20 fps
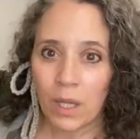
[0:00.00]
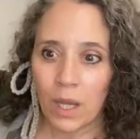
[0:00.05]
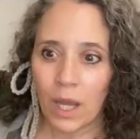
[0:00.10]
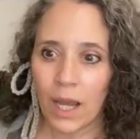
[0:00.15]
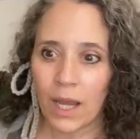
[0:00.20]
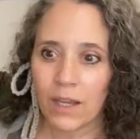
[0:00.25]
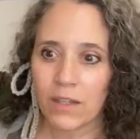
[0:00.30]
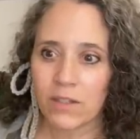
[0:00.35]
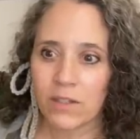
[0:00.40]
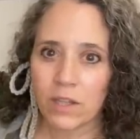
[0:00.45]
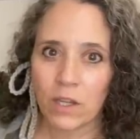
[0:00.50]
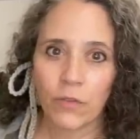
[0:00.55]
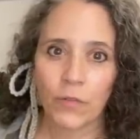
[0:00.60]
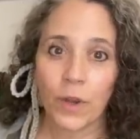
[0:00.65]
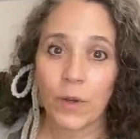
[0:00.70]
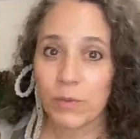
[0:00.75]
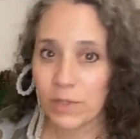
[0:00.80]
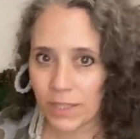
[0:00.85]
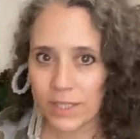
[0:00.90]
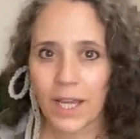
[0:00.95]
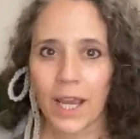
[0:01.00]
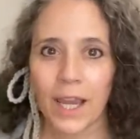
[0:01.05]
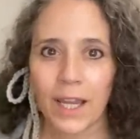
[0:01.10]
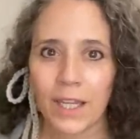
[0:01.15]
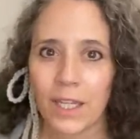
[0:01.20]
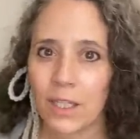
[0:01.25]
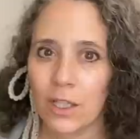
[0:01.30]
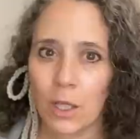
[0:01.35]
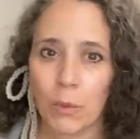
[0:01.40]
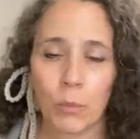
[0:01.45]
as if I was
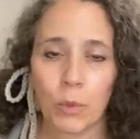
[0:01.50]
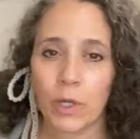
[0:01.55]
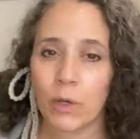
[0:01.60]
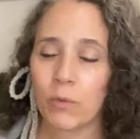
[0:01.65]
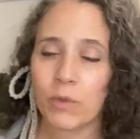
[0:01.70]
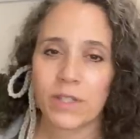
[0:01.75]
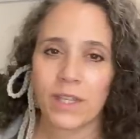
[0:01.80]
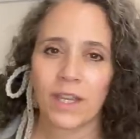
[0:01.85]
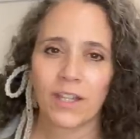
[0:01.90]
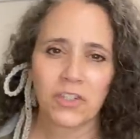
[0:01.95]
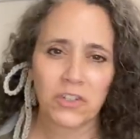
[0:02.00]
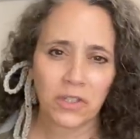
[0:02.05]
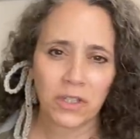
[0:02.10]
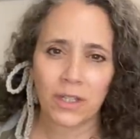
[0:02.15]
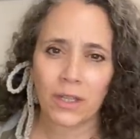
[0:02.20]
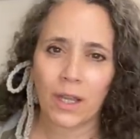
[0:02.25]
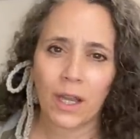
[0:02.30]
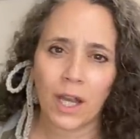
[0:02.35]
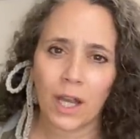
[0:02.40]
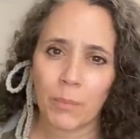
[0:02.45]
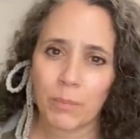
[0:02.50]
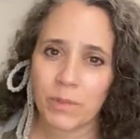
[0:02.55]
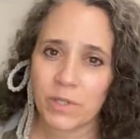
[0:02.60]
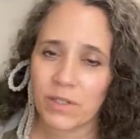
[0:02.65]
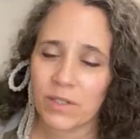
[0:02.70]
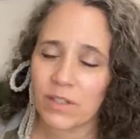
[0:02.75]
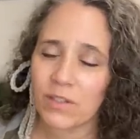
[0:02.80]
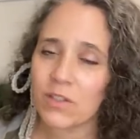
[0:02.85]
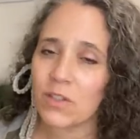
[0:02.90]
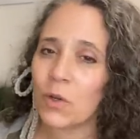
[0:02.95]
attacking them when it was actually the
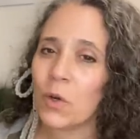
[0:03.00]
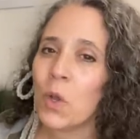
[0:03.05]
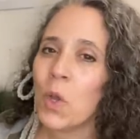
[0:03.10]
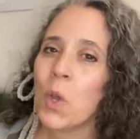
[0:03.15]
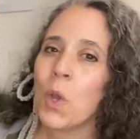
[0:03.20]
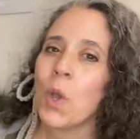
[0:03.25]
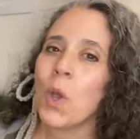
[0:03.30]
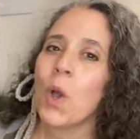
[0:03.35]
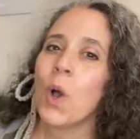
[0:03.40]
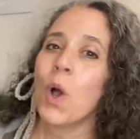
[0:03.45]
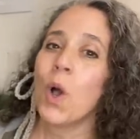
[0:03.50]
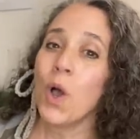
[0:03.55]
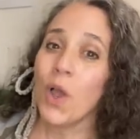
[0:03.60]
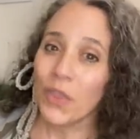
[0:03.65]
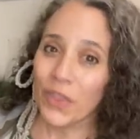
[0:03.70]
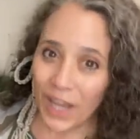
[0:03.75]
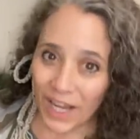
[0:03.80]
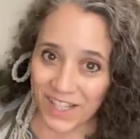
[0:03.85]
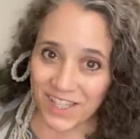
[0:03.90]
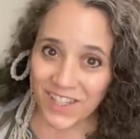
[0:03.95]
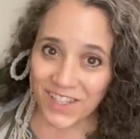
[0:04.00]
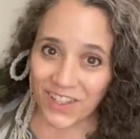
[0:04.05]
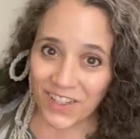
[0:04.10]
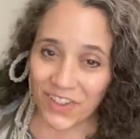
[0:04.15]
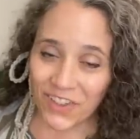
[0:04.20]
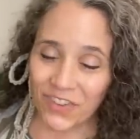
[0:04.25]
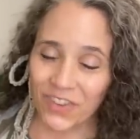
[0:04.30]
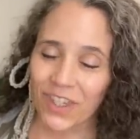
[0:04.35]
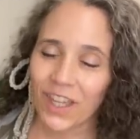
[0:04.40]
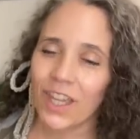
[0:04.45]
opposite. So that's the
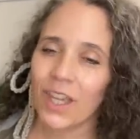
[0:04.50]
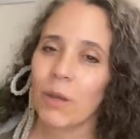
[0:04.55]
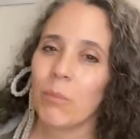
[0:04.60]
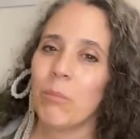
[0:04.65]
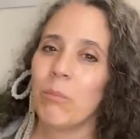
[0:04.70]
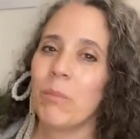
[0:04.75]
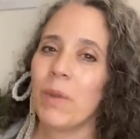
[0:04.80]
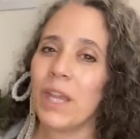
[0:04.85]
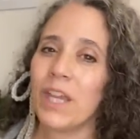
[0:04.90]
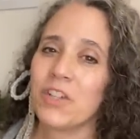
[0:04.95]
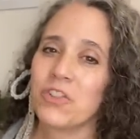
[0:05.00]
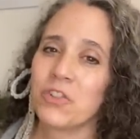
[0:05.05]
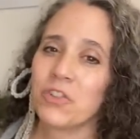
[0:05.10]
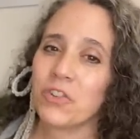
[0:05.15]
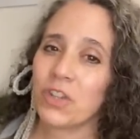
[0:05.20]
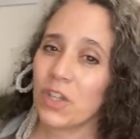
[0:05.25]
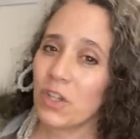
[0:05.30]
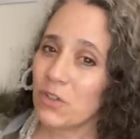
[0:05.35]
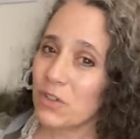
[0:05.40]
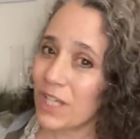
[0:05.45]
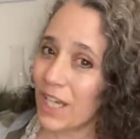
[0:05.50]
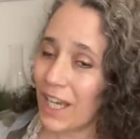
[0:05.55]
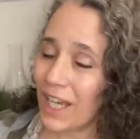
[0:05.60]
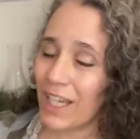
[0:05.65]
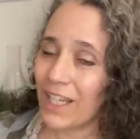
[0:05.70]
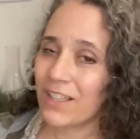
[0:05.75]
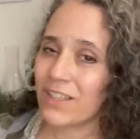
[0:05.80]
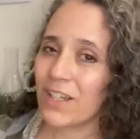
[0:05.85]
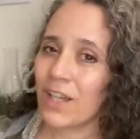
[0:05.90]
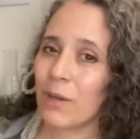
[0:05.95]
other thing. Make sure that you
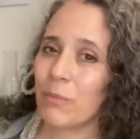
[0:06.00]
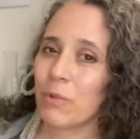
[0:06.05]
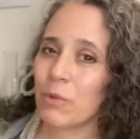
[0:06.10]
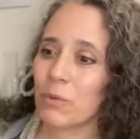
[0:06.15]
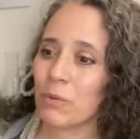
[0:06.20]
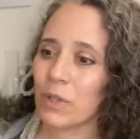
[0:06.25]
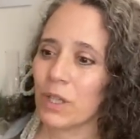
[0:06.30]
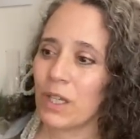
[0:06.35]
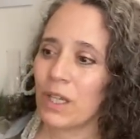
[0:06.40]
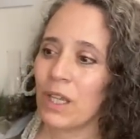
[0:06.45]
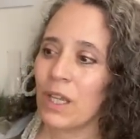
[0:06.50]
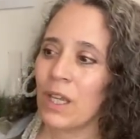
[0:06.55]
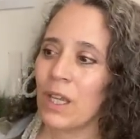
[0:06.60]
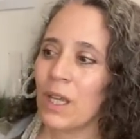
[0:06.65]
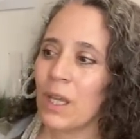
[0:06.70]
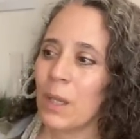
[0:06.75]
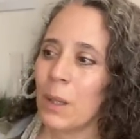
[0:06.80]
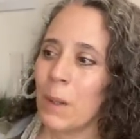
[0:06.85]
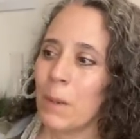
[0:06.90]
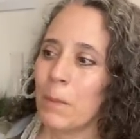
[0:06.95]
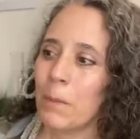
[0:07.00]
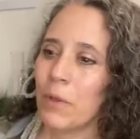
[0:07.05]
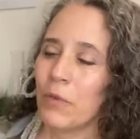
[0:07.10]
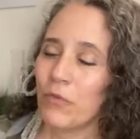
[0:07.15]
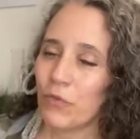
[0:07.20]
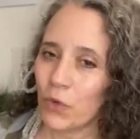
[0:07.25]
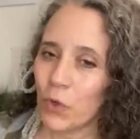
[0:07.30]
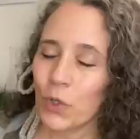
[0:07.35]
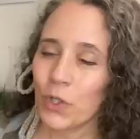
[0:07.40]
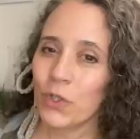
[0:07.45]
take time to really
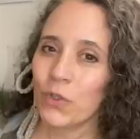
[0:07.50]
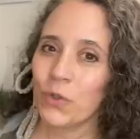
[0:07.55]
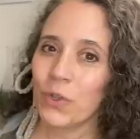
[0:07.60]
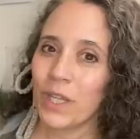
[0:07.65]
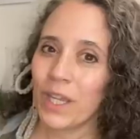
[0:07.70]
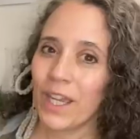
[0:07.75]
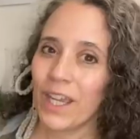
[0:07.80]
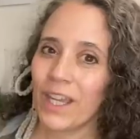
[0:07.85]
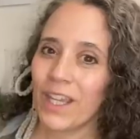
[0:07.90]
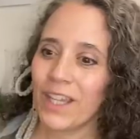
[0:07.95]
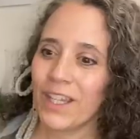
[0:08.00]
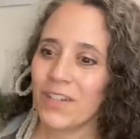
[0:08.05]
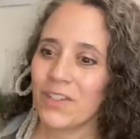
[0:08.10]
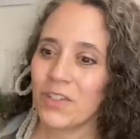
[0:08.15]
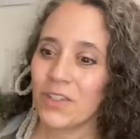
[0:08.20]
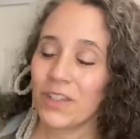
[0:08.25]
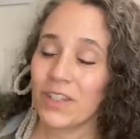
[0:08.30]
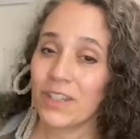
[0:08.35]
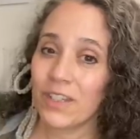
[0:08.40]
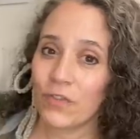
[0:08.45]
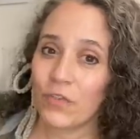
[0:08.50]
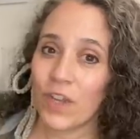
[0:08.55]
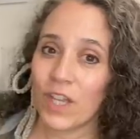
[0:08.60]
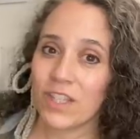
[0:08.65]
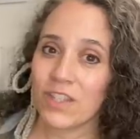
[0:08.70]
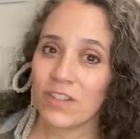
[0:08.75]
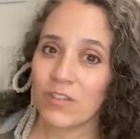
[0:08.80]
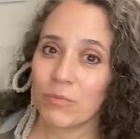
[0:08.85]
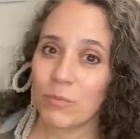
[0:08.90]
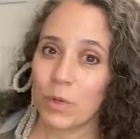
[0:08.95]
before you get into the
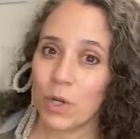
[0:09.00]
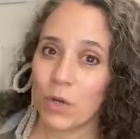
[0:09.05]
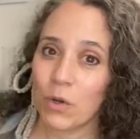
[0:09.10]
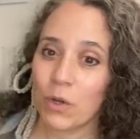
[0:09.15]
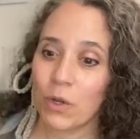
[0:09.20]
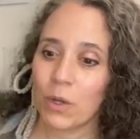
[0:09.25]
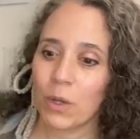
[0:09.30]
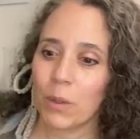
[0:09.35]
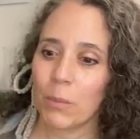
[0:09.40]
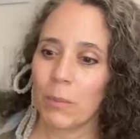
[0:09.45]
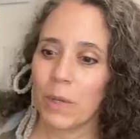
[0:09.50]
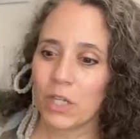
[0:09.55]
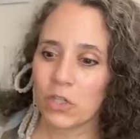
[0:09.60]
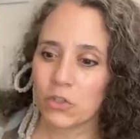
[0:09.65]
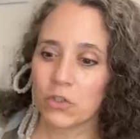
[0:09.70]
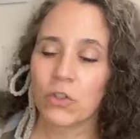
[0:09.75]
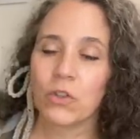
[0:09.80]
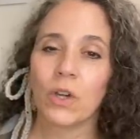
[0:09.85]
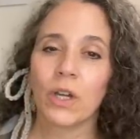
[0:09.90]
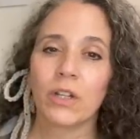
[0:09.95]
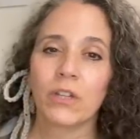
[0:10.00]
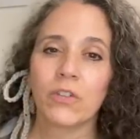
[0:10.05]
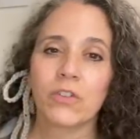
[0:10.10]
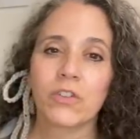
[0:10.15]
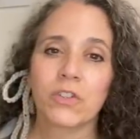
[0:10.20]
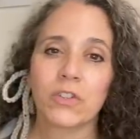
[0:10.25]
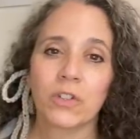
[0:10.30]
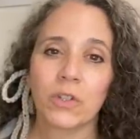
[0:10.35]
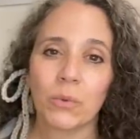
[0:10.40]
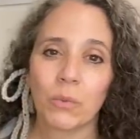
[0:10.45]
defensive mode, make sure you
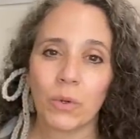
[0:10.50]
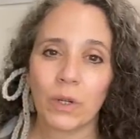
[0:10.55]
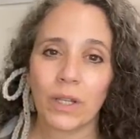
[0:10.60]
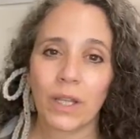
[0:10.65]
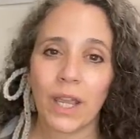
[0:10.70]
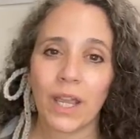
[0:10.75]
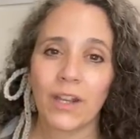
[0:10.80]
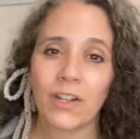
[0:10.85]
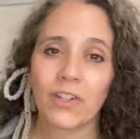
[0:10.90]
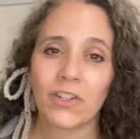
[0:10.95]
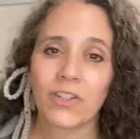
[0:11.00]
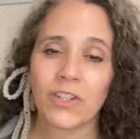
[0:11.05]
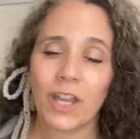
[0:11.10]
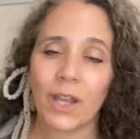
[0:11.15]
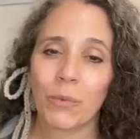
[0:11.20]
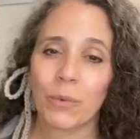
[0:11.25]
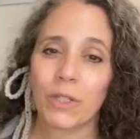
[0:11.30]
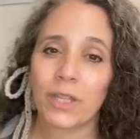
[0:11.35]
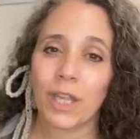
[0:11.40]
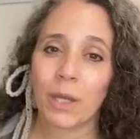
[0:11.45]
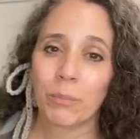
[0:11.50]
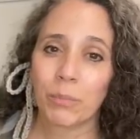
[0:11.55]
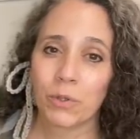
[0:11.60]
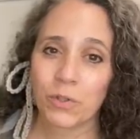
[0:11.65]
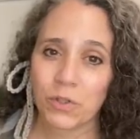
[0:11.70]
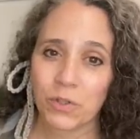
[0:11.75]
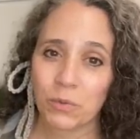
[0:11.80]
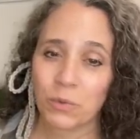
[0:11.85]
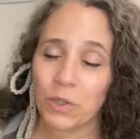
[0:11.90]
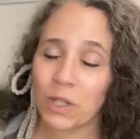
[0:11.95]
understood what understand what that
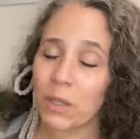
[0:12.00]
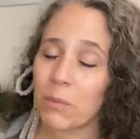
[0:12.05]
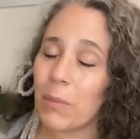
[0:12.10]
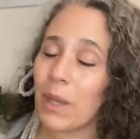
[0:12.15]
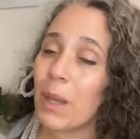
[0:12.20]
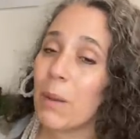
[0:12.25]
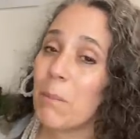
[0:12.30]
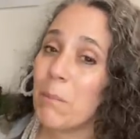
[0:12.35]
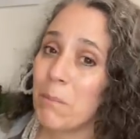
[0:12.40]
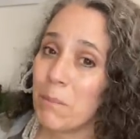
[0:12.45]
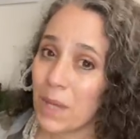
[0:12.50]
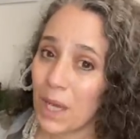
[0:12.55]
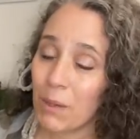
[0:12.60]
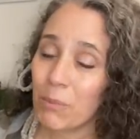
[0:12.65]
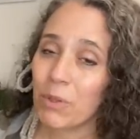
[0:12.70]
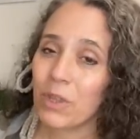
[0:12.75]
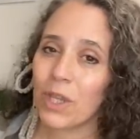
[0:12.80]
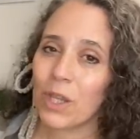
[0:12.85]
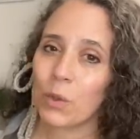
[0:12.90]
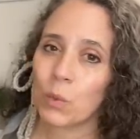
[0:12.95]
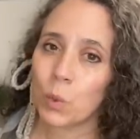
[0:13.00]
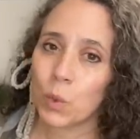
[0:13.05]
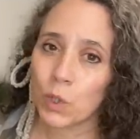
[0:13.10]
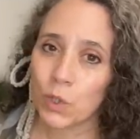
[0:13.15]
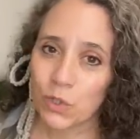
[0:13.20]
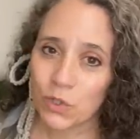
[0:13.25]
person really meant. Maybe they weren't